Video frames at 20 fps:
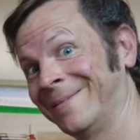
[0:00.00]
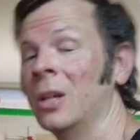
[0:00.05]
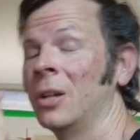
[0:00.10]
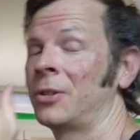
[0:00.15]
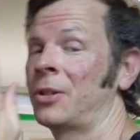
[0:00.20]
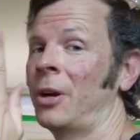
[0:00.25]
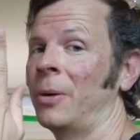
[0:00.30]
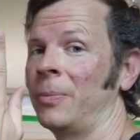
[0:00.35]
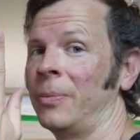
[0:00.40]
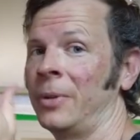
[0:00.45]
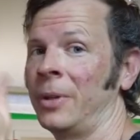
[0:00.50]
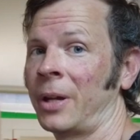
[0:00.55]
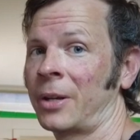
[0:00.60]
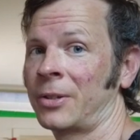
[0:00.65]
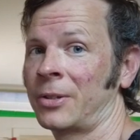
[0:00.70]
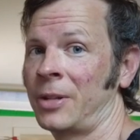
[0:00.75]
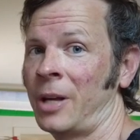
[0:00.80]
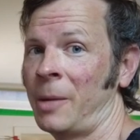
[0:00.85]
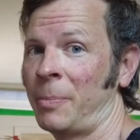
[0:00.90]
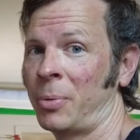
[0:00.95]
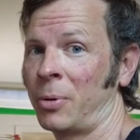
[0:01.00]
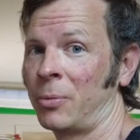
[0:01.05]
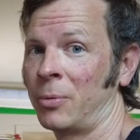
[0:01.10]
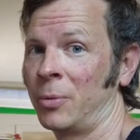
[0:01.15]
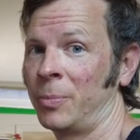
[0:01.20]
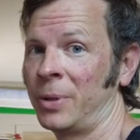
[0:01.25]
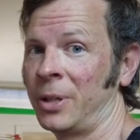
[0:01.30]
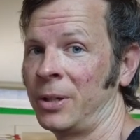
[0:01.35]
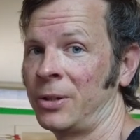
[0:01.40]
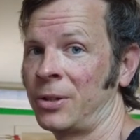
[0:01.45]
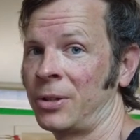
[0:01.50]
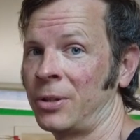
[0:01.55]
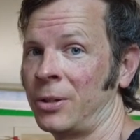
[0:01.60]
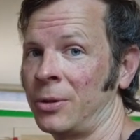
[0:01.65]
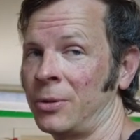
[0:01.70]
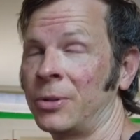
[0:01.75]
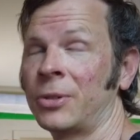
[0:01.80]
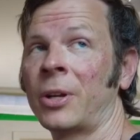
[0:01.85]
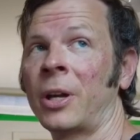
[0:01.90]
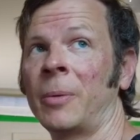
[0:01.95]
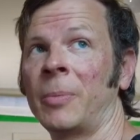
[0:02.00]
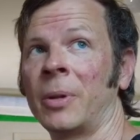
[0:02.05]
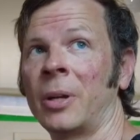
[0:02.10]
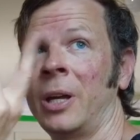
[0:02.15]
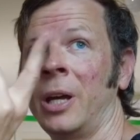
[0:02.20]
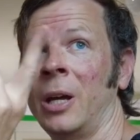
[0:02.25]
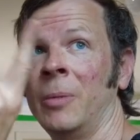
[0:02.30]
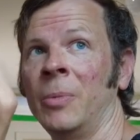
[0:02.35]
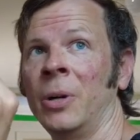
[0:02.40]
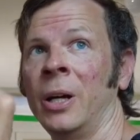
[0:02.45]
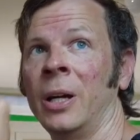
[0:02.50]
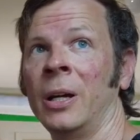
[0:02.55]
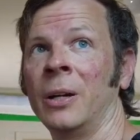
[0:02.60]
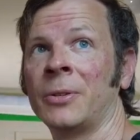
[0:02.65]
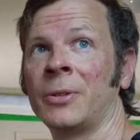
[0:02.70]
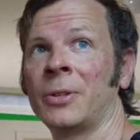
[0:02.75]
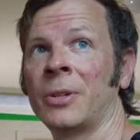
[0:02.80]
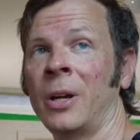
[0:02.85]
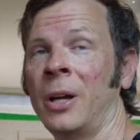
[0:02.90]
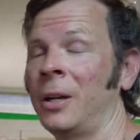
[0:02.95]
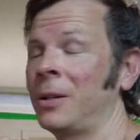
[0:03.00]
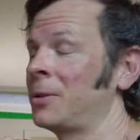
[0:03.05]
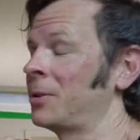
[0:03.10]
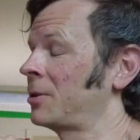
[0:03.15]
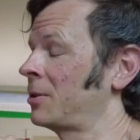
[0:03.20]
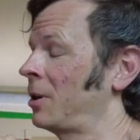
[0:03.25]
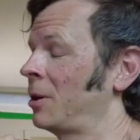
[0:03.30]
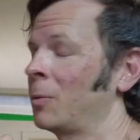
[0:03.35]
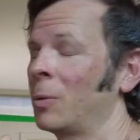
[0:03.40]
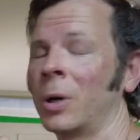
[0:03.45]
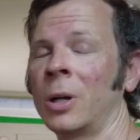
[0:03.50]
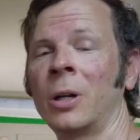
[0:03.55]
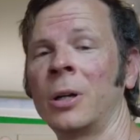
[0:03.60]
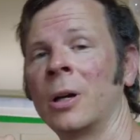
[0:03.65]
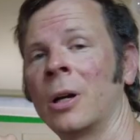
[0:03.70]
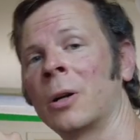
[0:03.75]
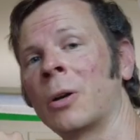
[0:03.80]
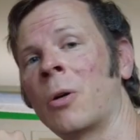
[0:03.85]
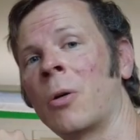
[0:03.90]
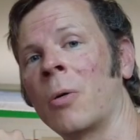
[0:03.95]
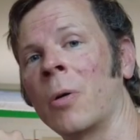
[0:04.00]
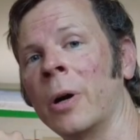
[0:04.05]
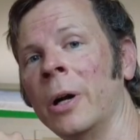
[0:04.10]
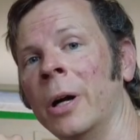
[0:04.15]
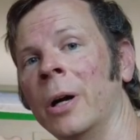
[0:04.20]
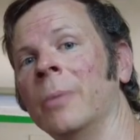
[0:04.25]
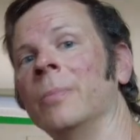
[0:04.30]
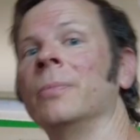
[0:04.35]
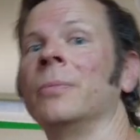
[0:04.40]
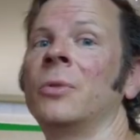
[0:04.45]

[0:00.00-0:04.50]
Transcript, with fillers: So next step will be to set up the camera outside and start working on choreo.